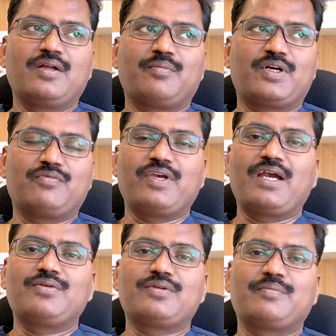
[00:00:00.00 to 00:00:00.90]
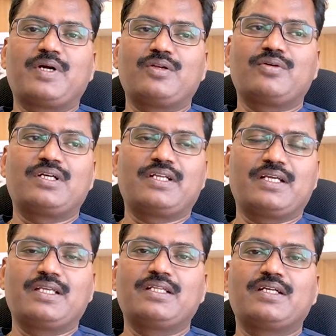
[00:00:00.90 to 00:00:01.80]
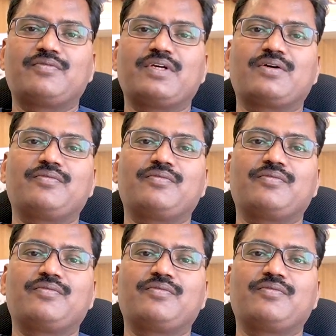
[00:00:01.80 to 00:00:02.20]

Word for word: but we have a particular technique that we,